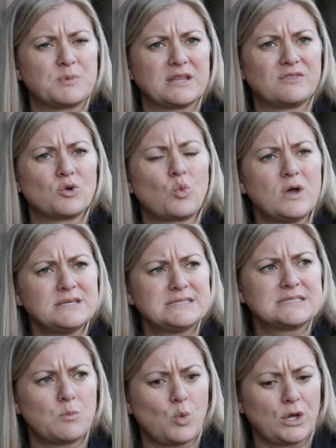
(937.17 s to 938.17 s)
but there was
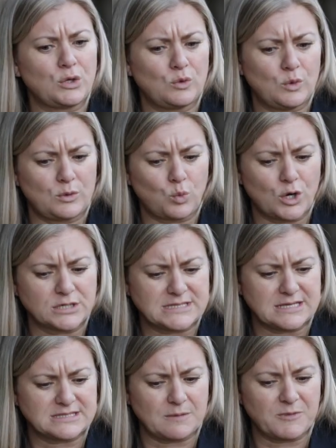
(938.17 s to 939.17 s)
someone who had worked
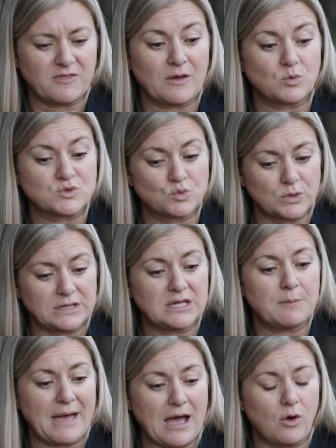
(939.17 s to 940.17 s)
on something that was really
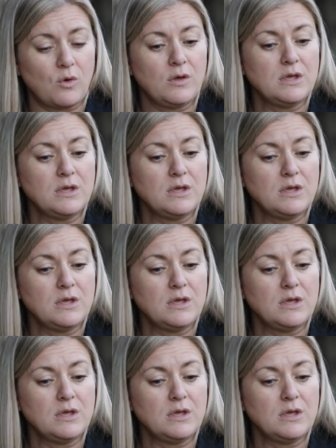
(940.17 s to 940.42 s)
about